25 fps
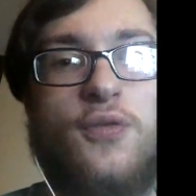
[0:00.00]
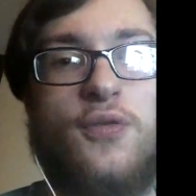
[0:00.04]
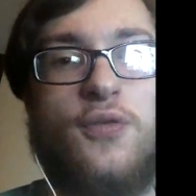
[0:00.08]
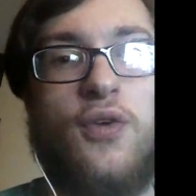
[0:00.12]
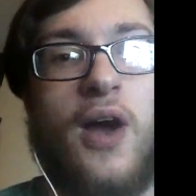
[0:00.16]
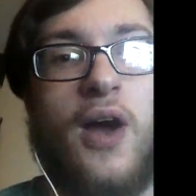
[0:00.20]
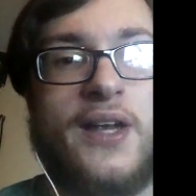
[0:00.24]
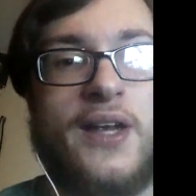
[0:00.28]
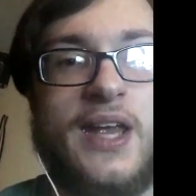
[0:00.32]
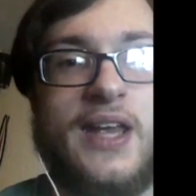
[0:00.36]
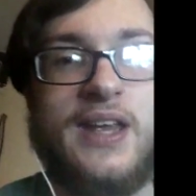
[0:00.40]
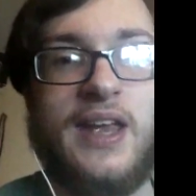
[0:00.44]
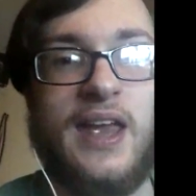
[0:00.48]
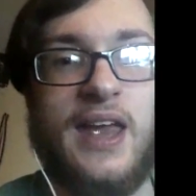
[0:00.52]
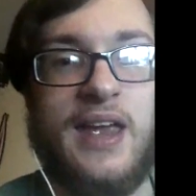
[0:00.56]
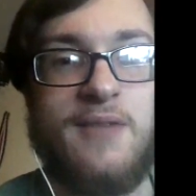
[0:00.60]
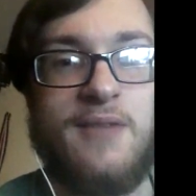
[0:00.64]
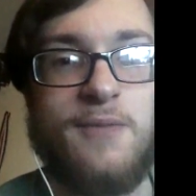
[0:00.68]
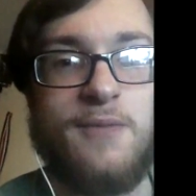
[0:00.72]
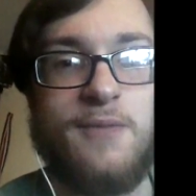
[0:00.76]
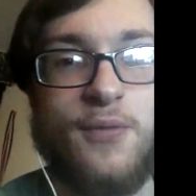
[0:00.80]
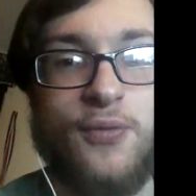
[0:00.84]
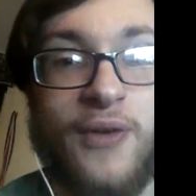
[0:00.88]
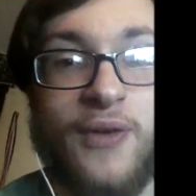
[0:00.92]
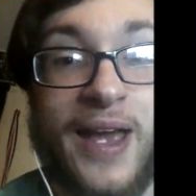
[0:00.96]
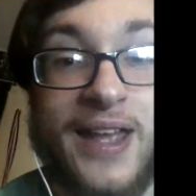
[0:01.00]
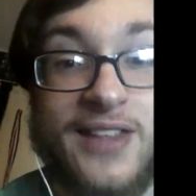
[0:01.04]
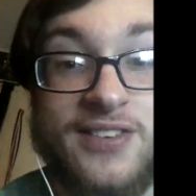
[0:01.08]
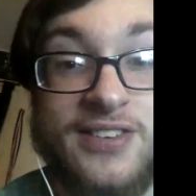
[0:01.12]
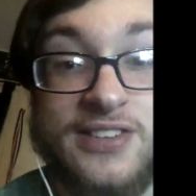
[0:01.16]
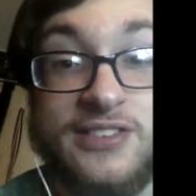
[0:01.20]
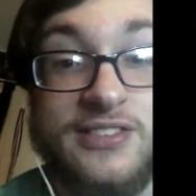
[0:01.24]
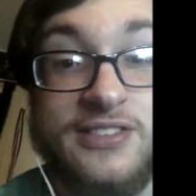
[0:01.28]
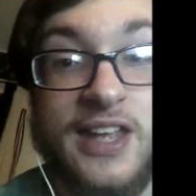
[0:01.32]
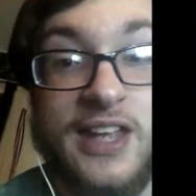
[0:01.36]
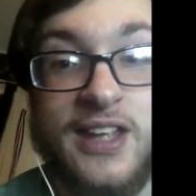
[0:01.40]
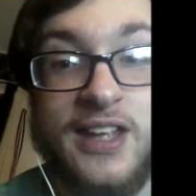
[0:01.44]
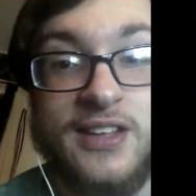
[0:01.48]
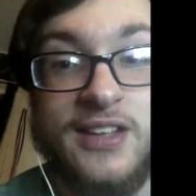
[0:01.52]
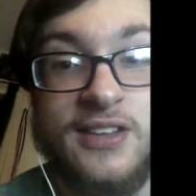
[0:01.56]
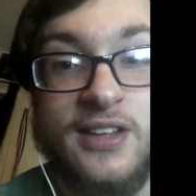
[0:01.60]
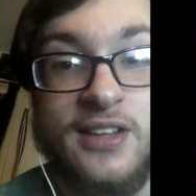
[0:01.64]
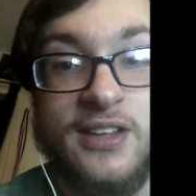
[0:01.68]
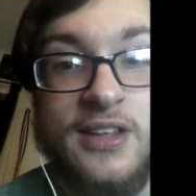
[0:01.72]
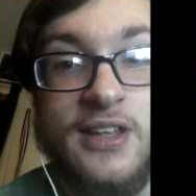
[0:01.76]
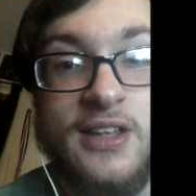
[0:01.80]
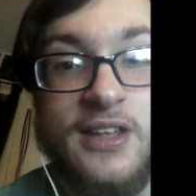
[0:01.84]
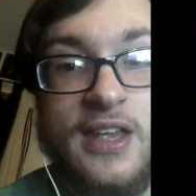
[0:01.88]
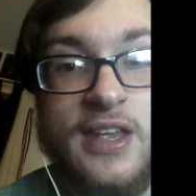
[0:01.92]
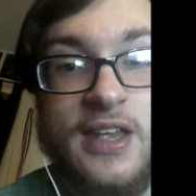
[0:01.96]
fucking invested
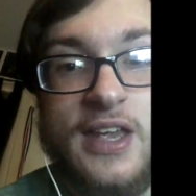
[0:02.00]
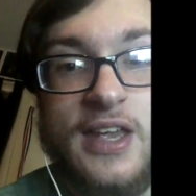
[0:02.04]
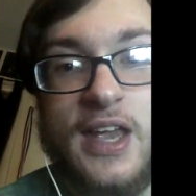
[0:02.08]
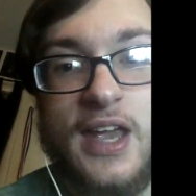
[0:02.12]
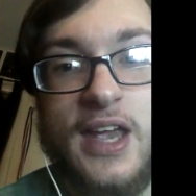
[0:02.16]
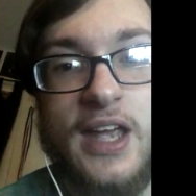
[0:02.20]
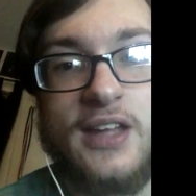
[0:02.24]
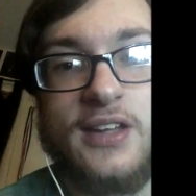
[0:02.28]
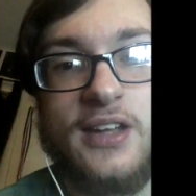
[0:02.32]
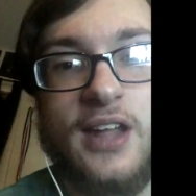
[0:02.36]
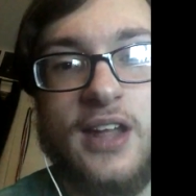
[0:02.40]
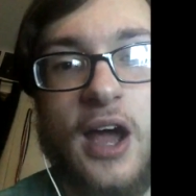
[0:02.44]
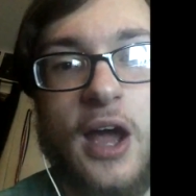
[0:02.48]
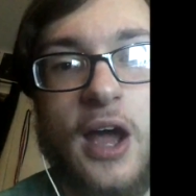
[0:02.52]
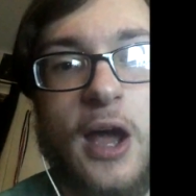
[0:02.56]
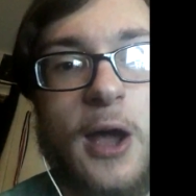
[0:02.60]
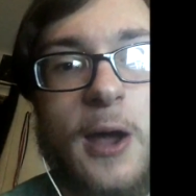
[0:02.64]
in